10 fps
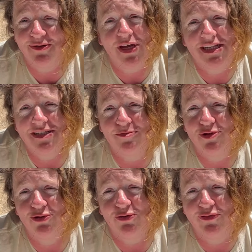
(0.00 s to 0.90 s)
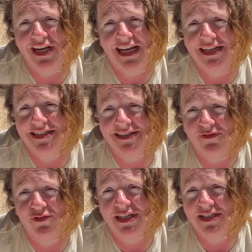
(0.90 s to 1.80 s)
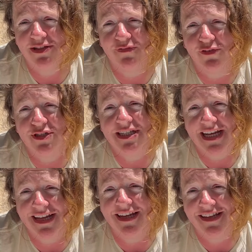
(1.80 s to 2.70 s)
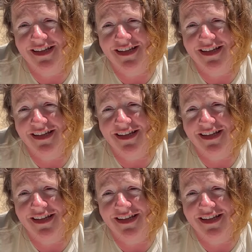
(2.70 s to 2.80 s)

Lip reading: and we ended up doing over 90 deliveries in the first day.